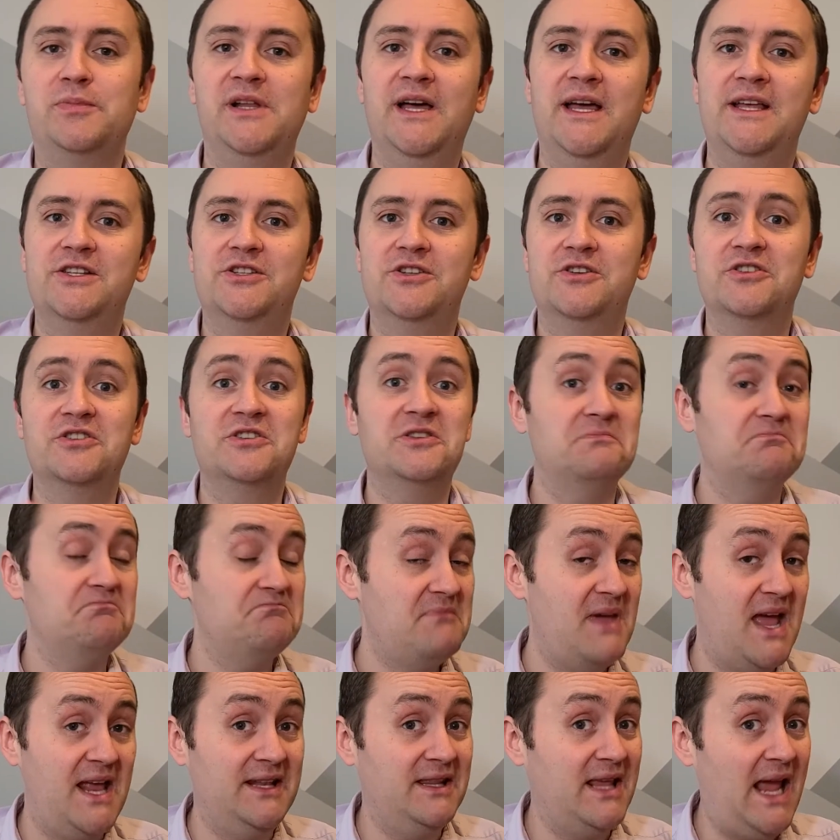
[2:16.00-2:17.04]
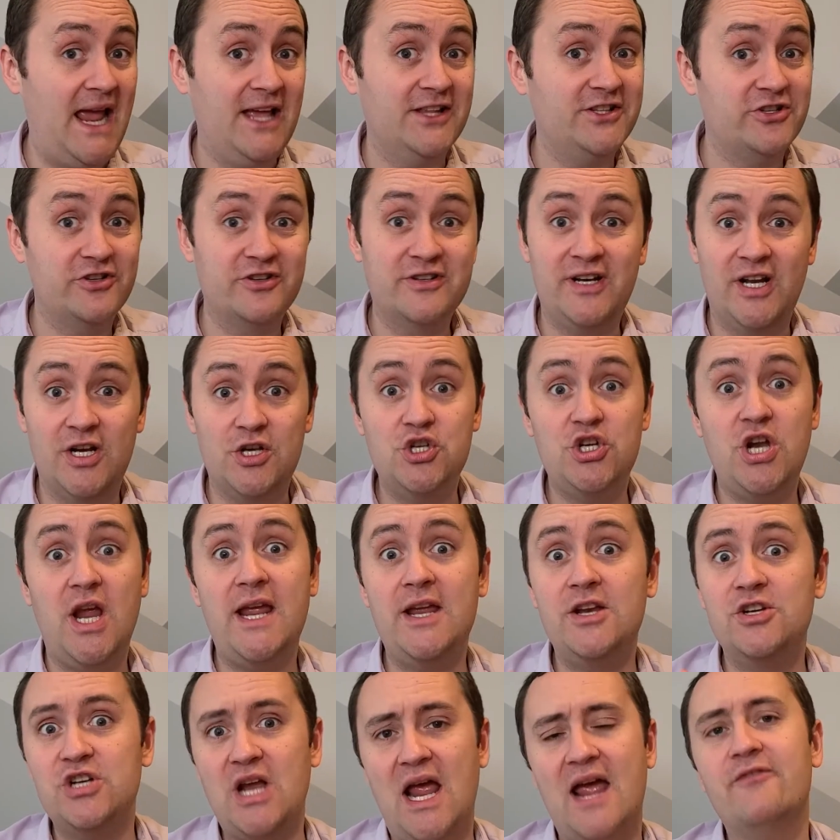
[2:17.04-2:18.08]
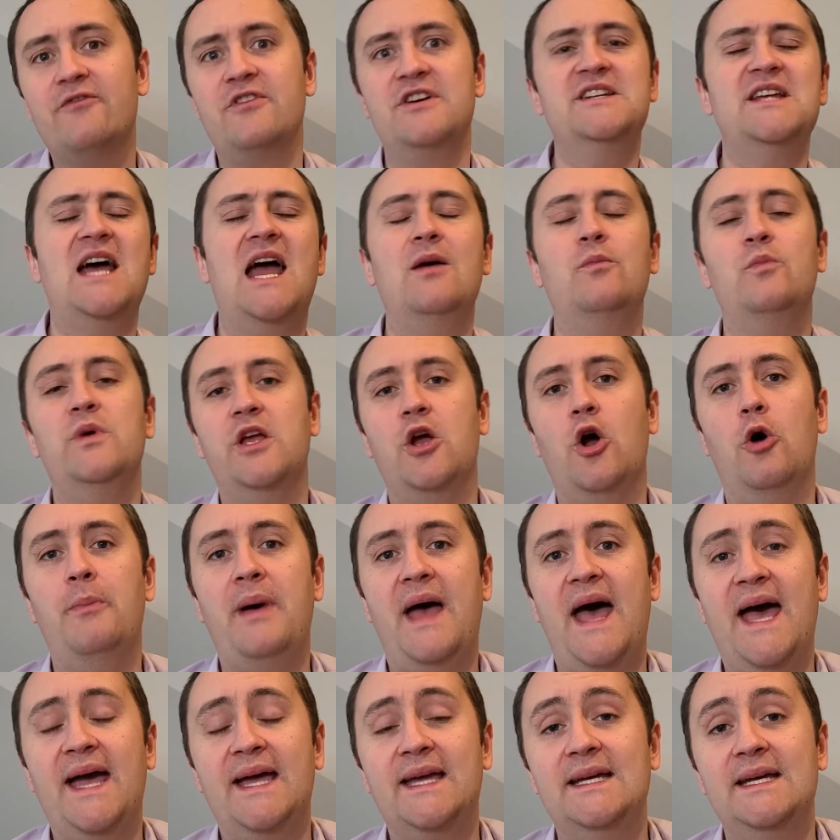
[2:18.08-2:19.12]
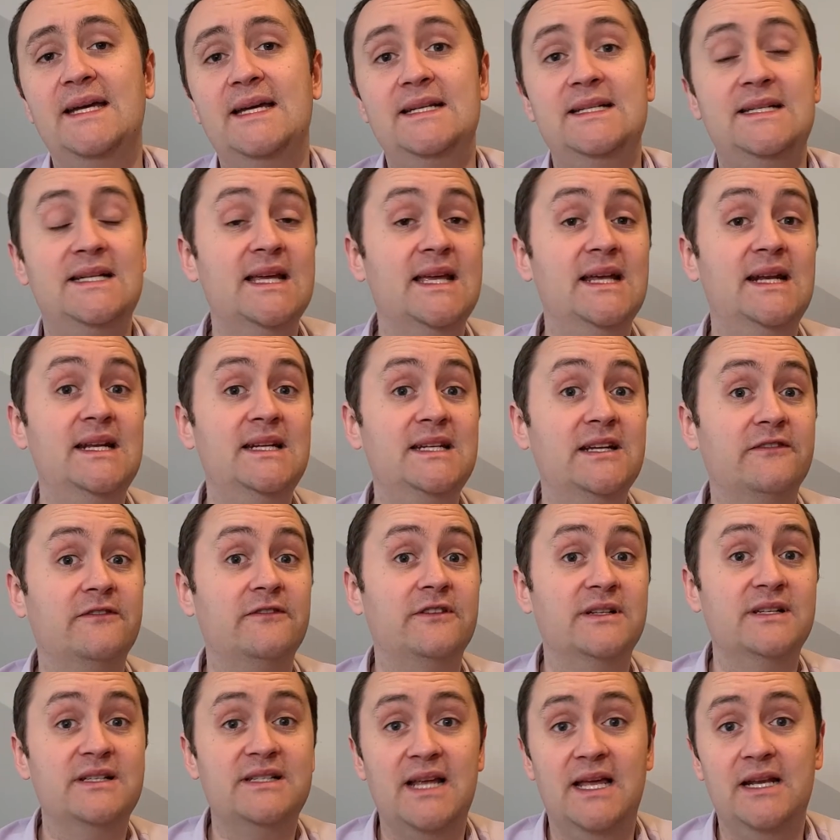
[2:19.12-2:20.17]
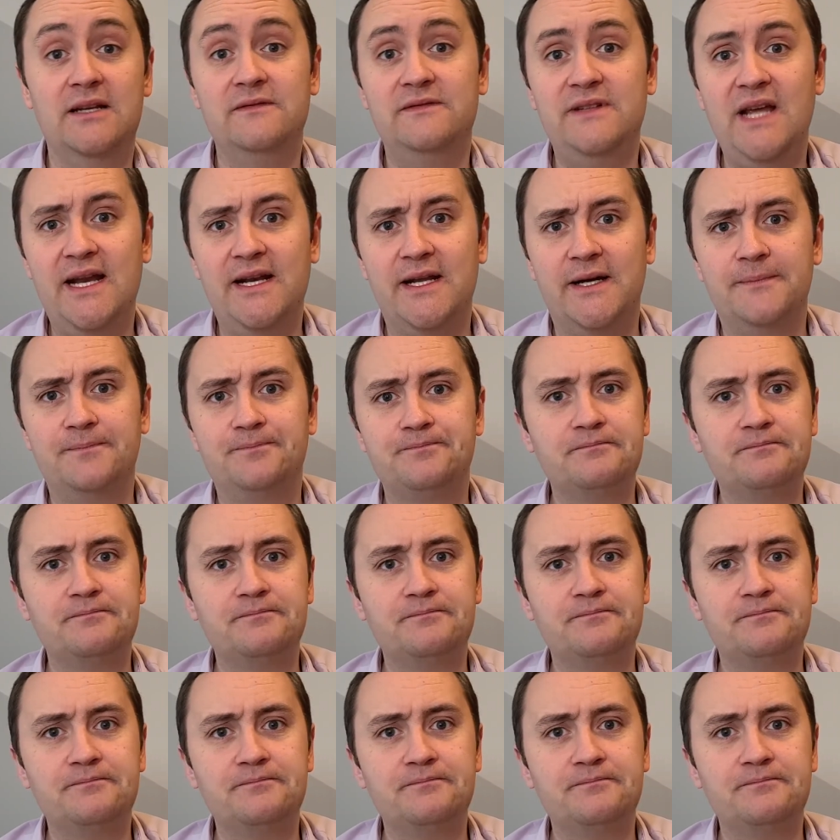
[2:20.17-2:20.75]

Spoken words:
answers, and the answer is going to change every time we go back to get a different set of data.